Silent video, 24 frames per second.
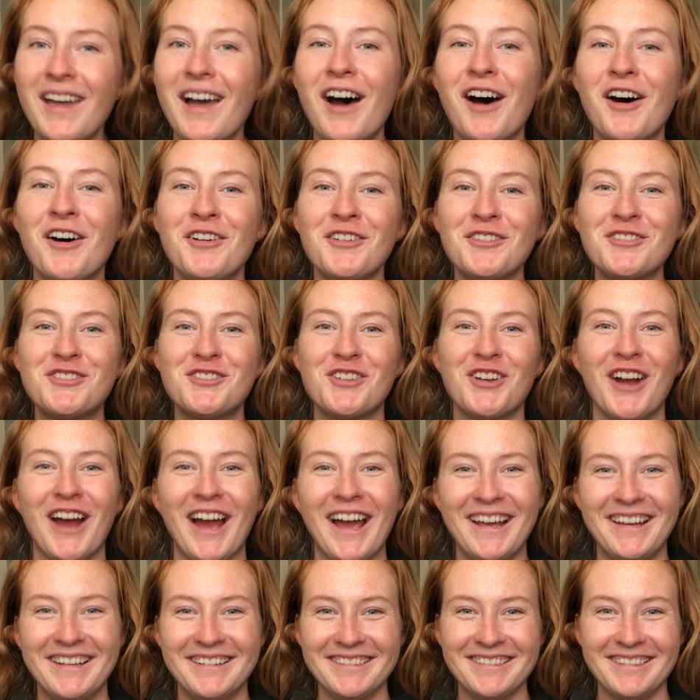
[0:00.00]
I'll
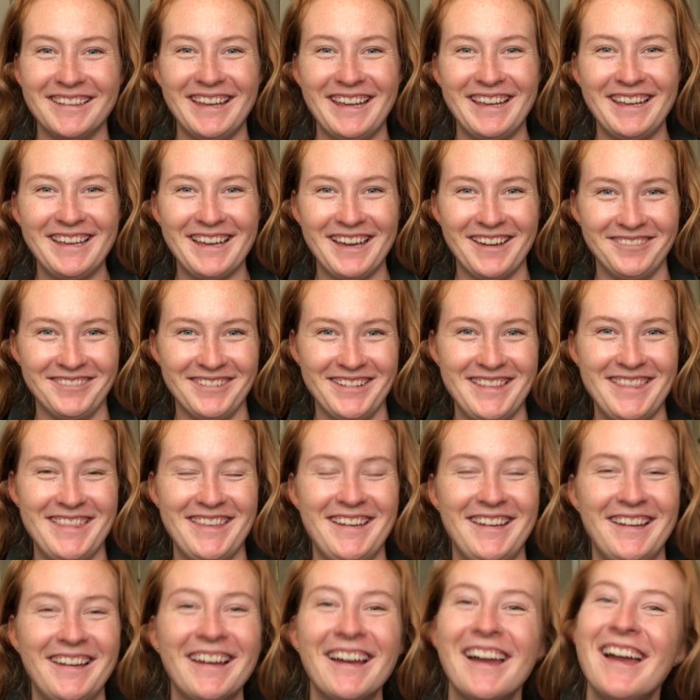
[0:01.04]
try and link
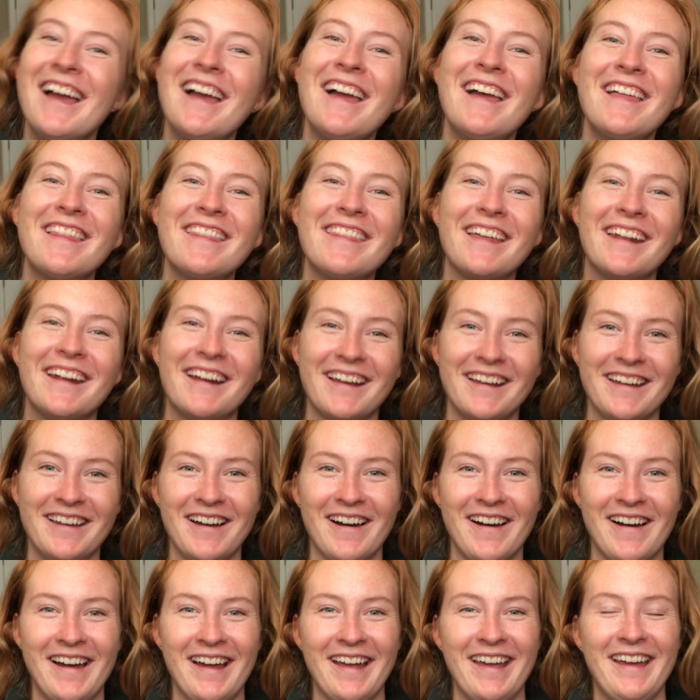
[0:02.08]
everything that I
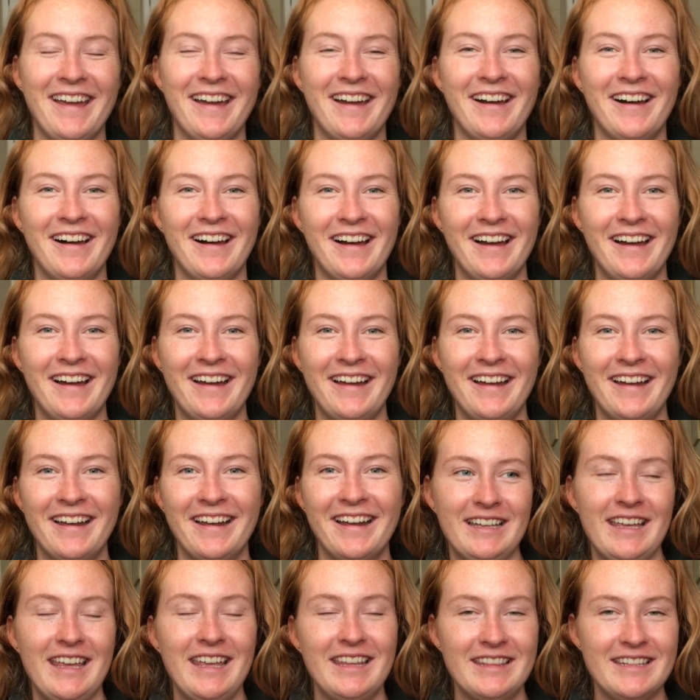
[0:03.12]
got
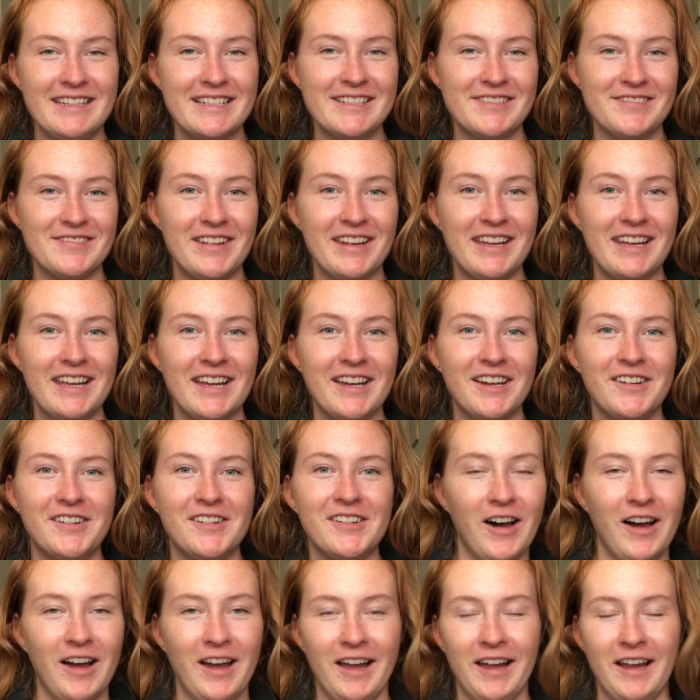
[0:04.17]
in this
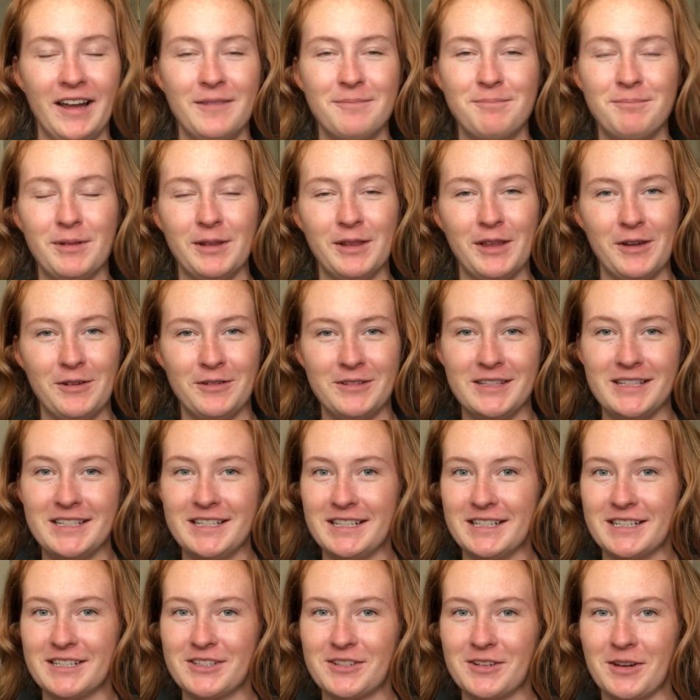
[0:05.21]
video below in the
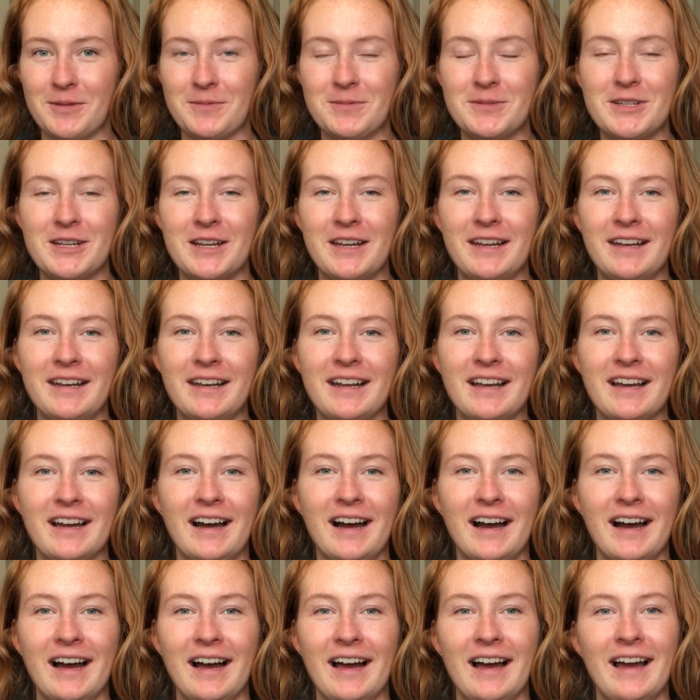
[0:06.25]
description.
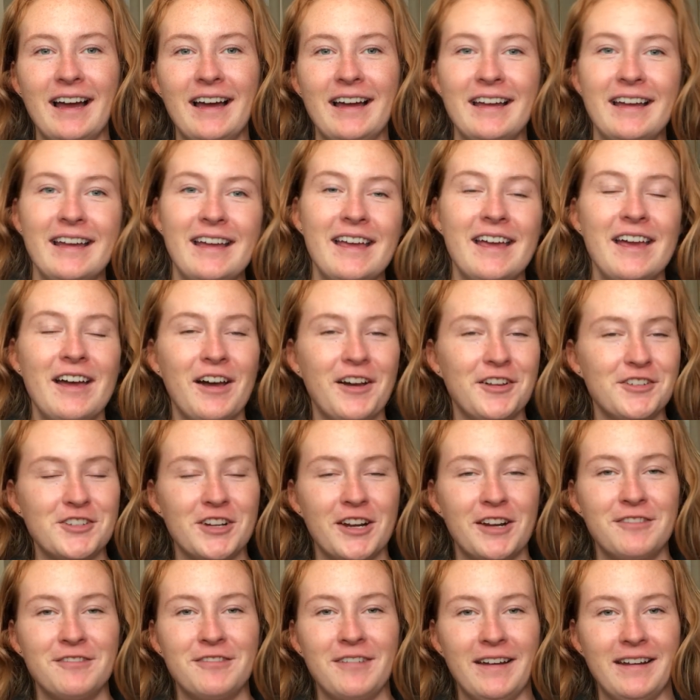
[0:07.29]
I'll
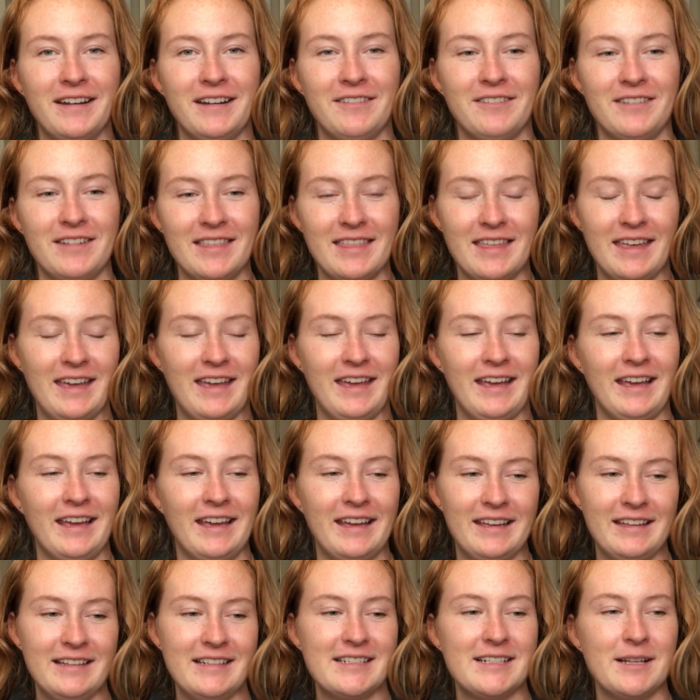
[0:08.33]
try and find
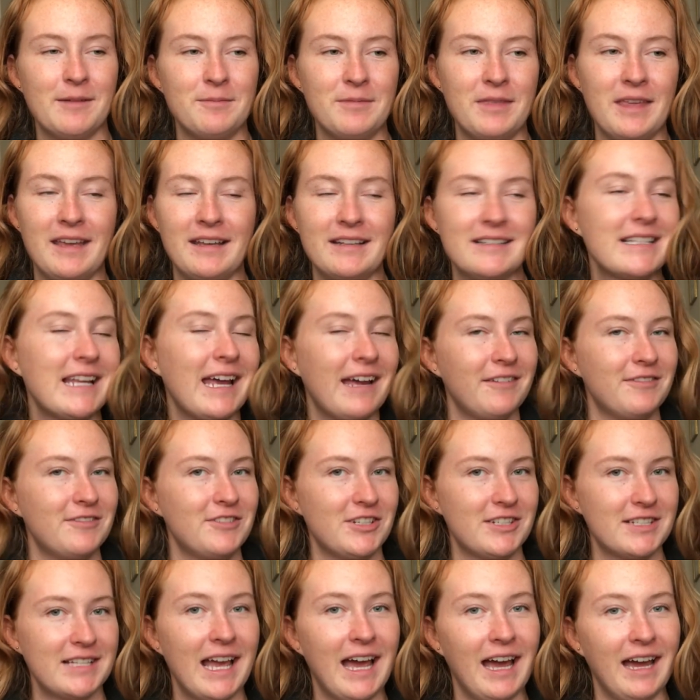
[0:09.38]
everything. Some things I've
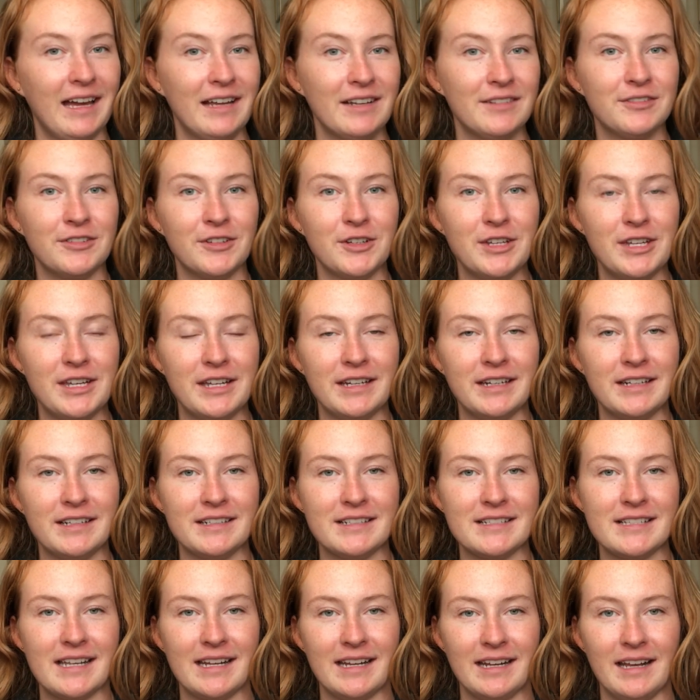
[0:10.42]
just had for
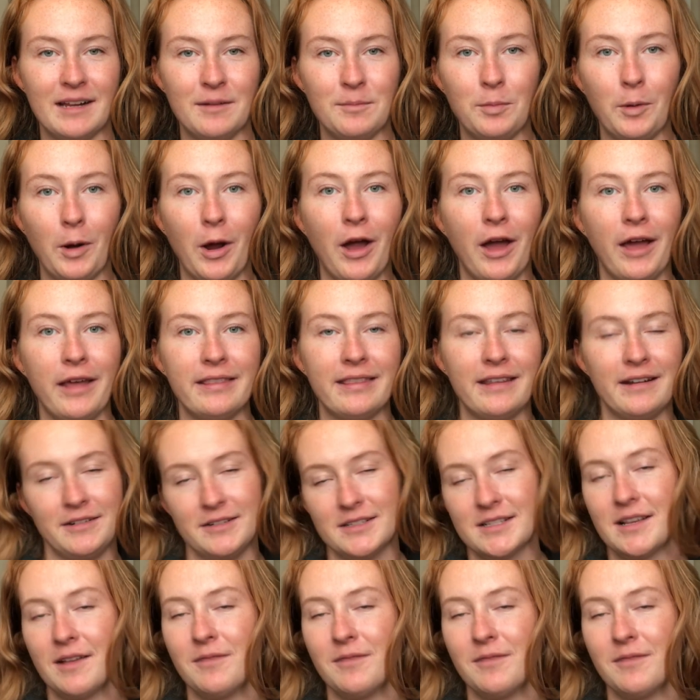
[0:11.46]
years that I had brought that I was